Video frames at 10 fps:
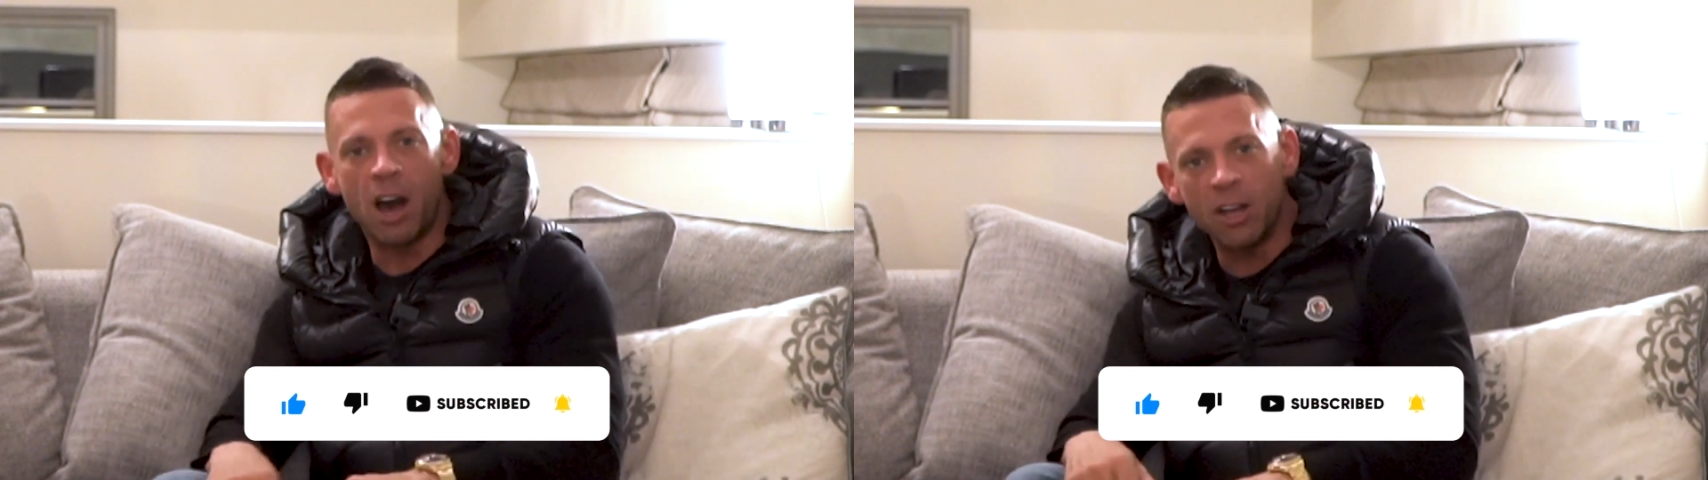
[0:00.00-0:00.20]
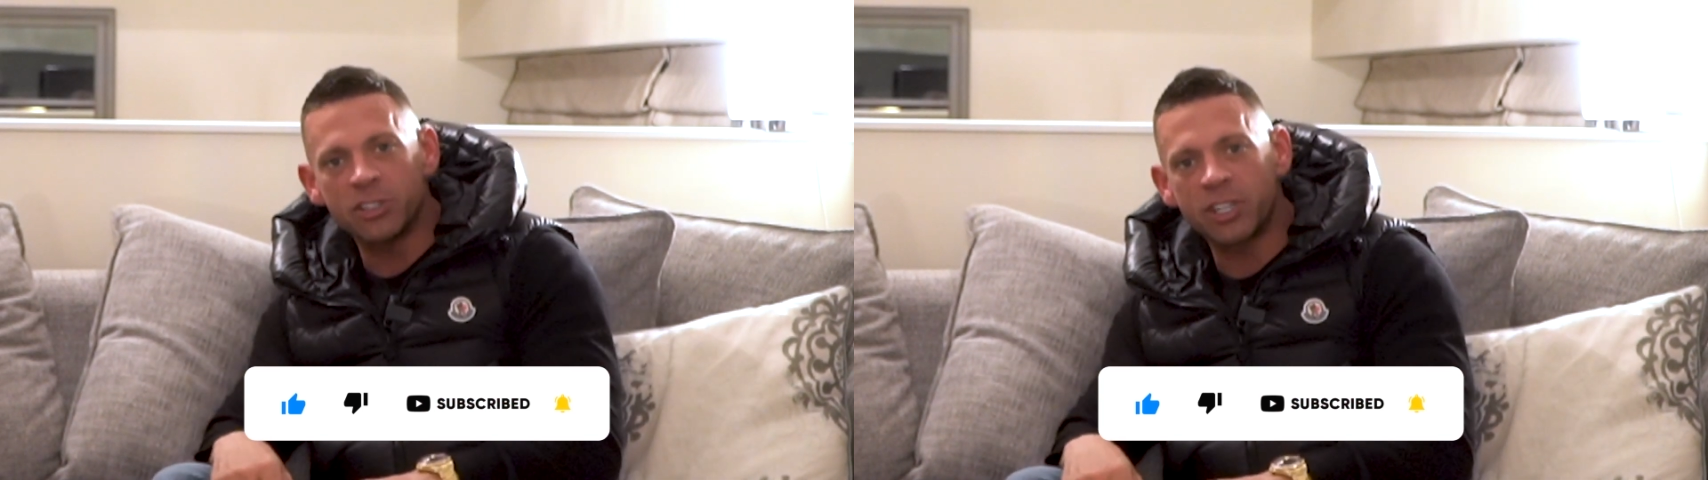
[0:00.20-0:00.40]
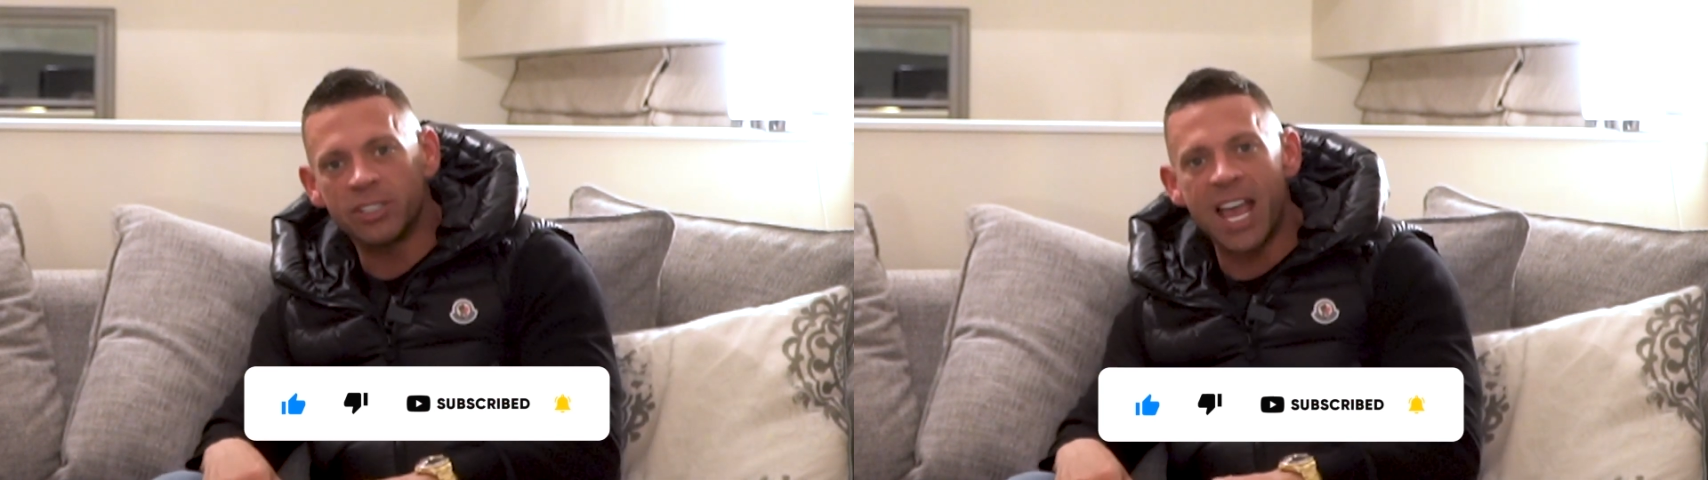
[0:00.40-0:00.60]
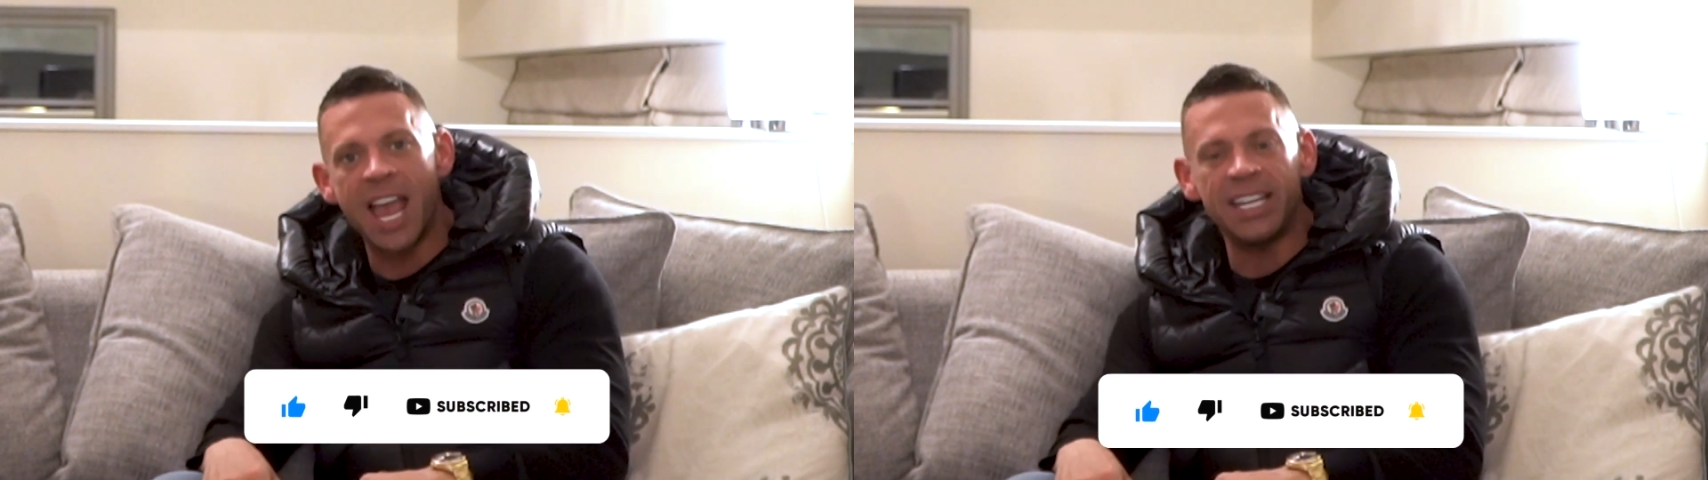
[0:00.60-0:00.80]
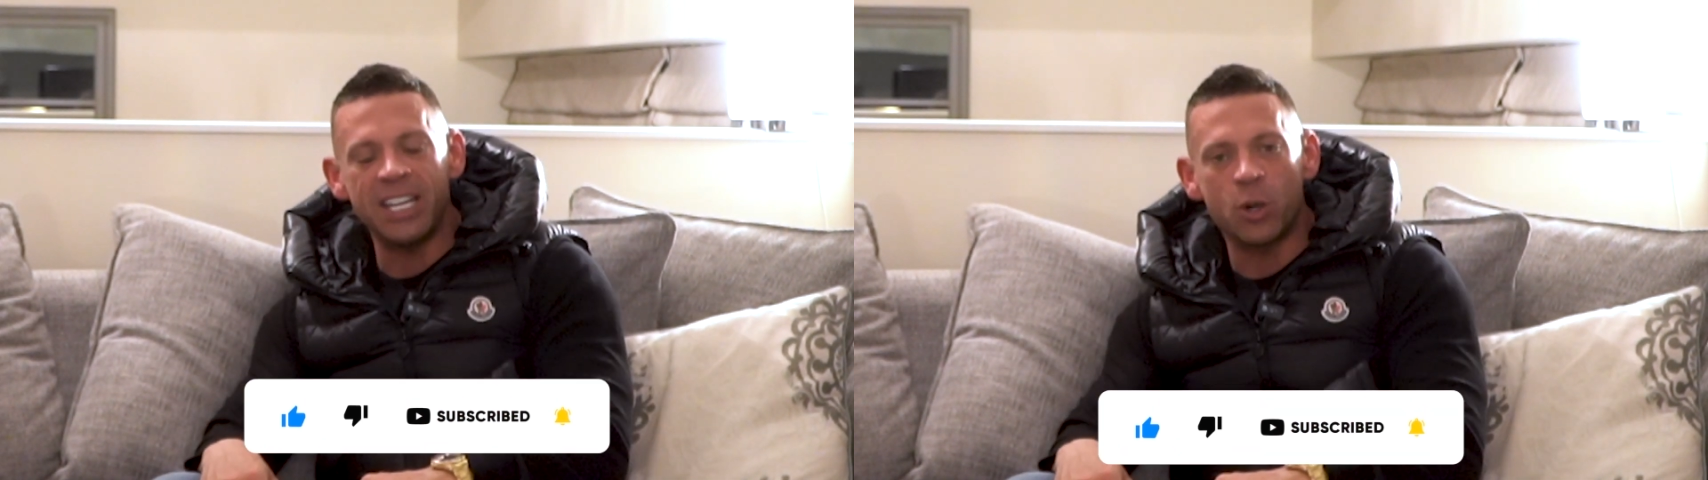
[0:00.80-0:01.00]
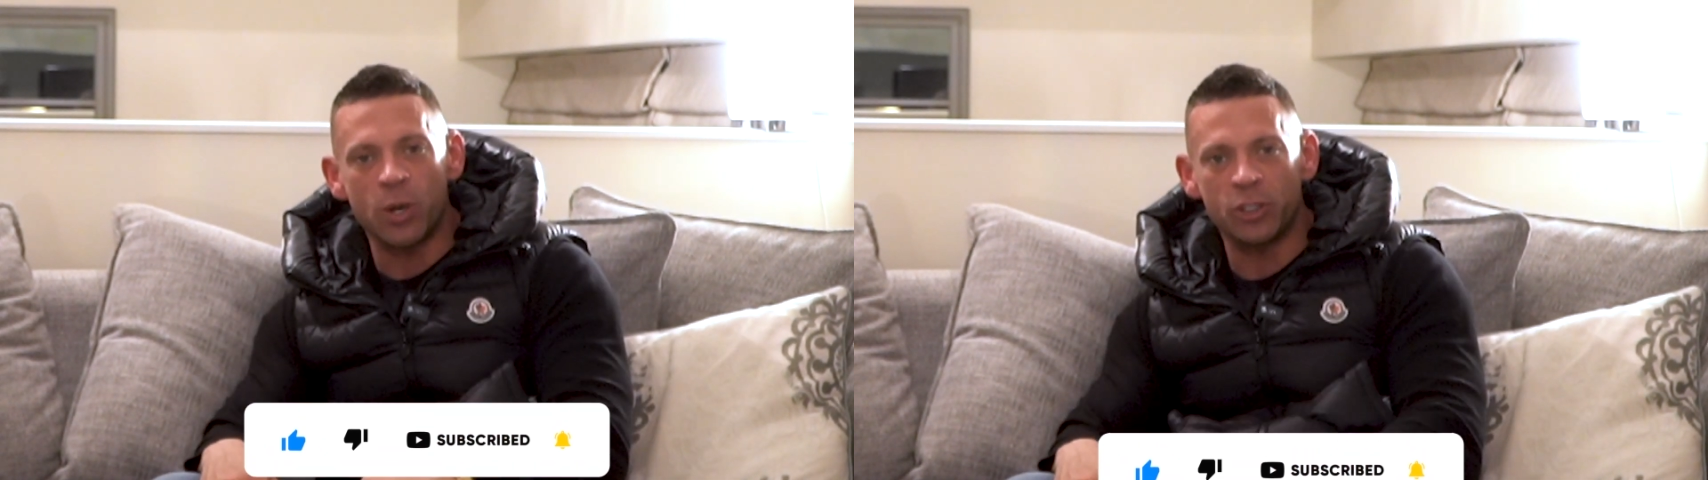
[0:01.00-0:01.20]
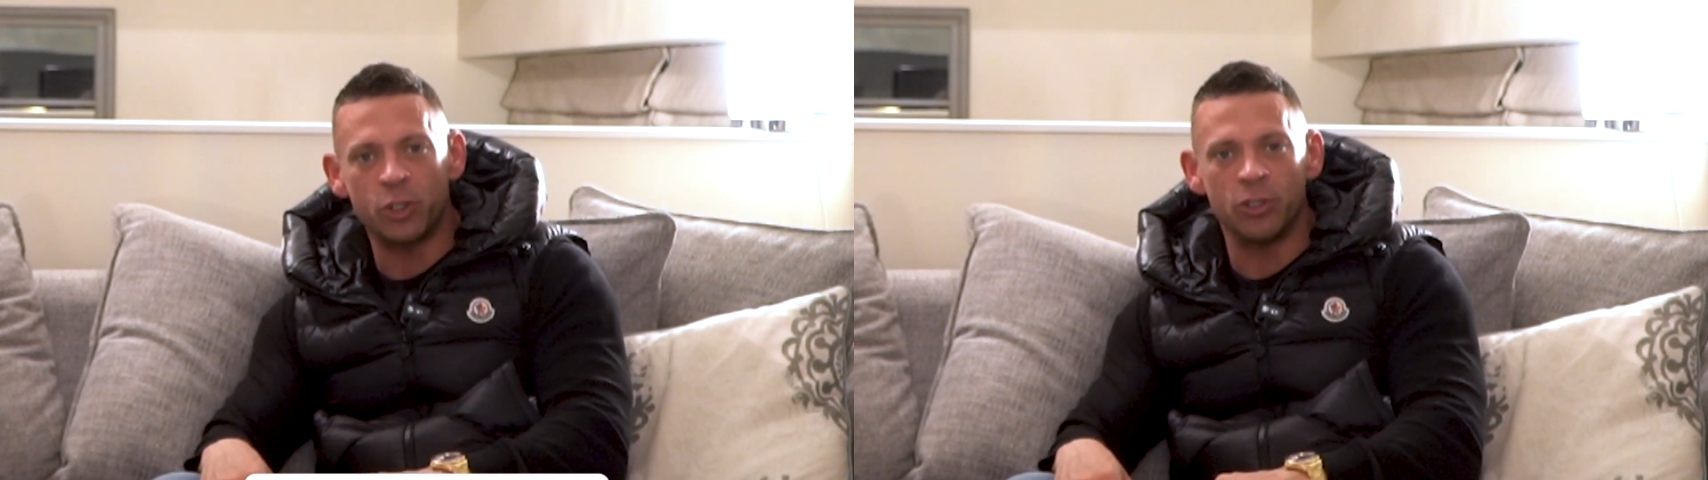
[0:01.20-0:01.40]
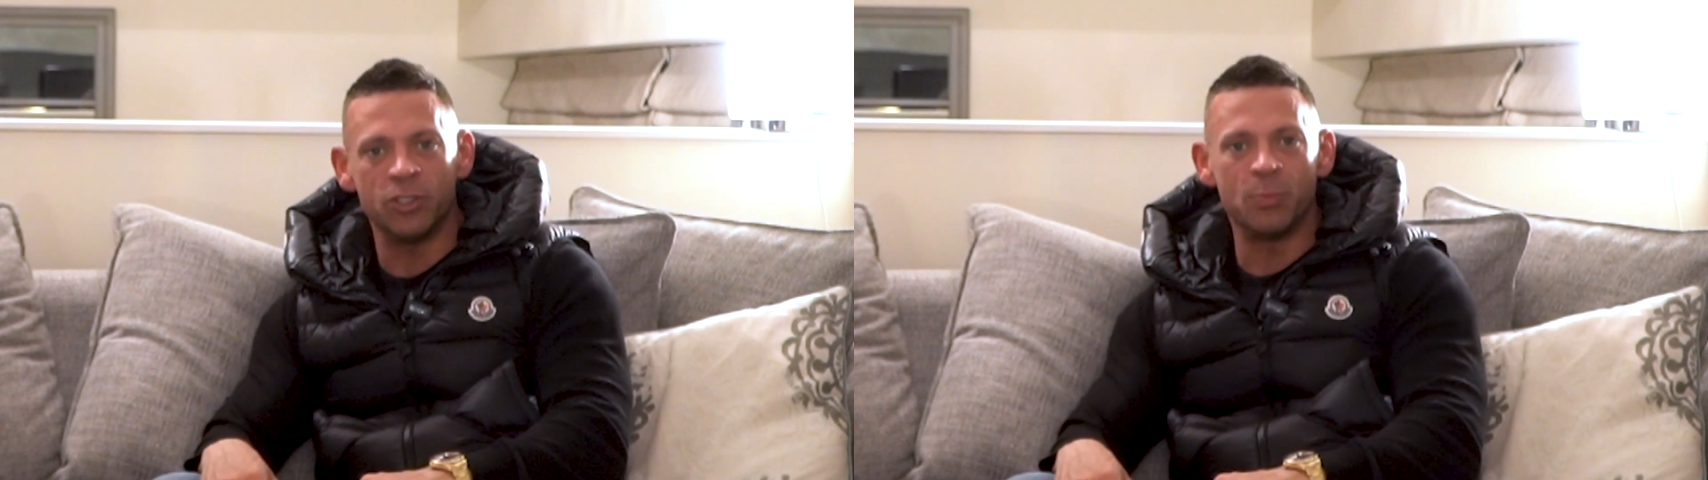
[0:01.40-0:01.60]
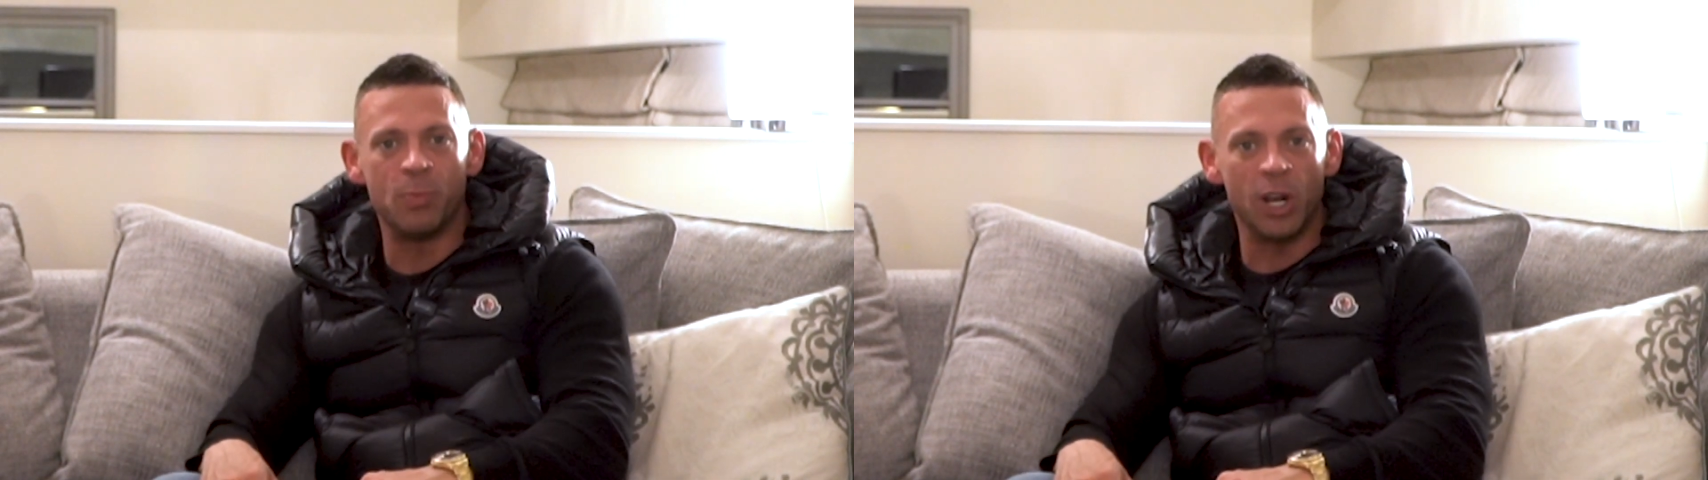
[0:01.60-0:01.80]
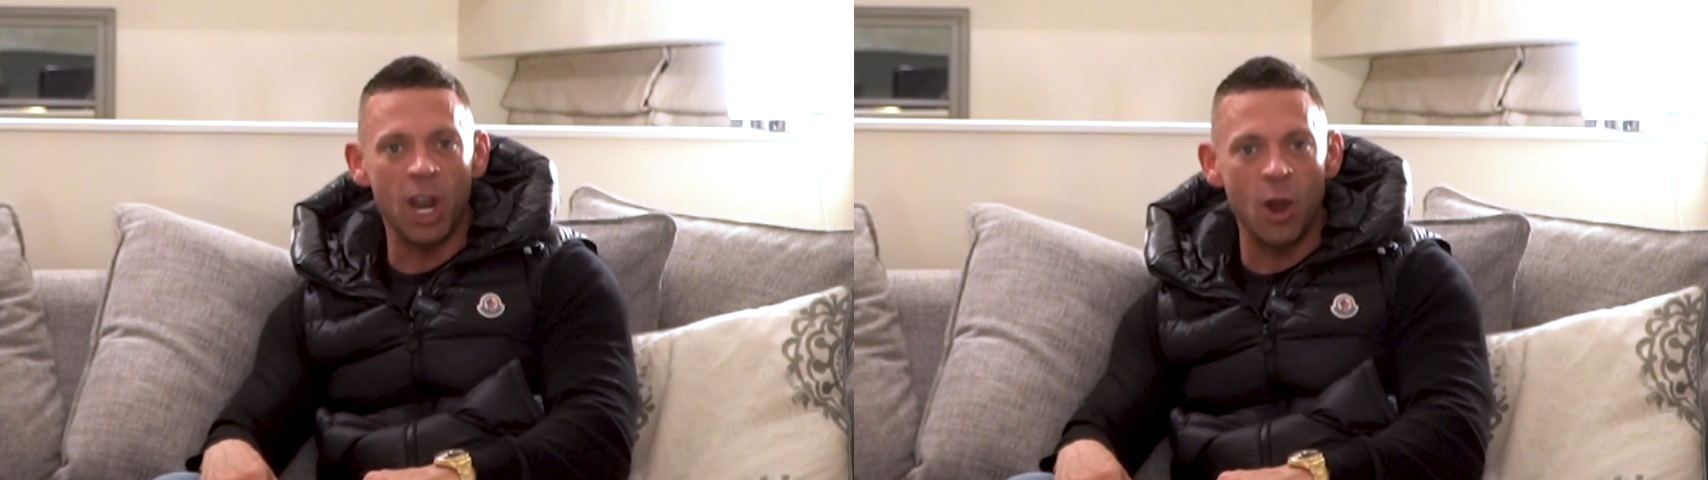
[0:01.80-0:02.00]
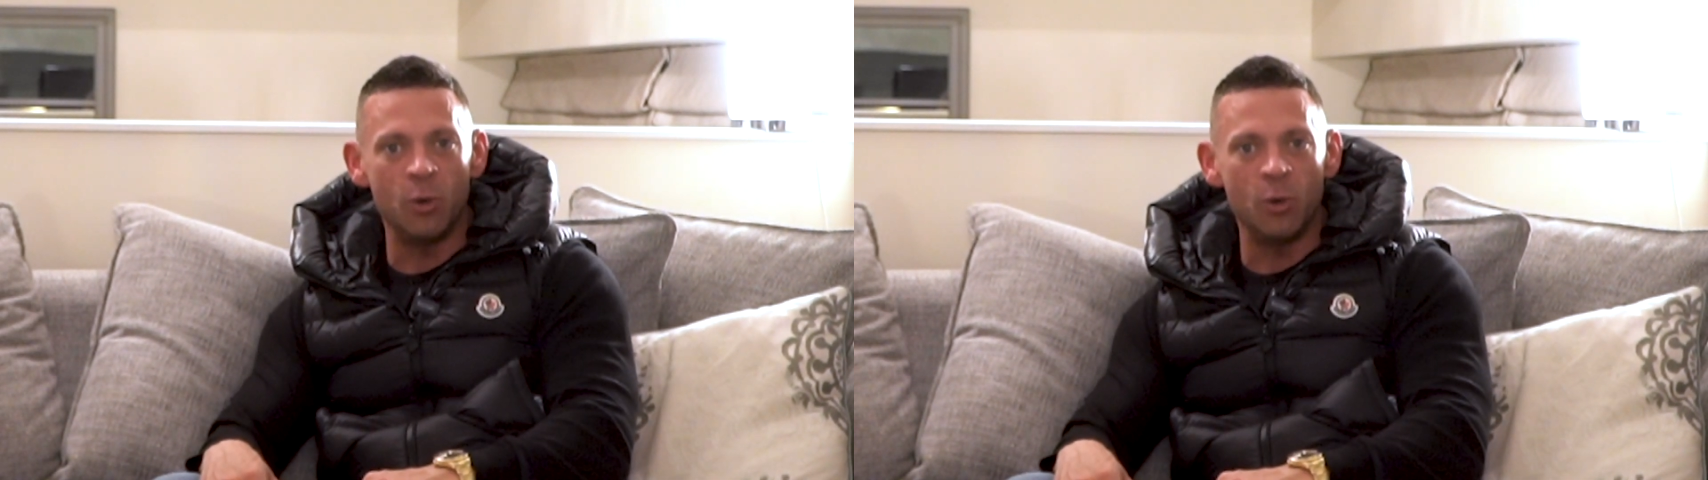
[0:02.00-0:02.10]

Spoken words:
ask us any questions below.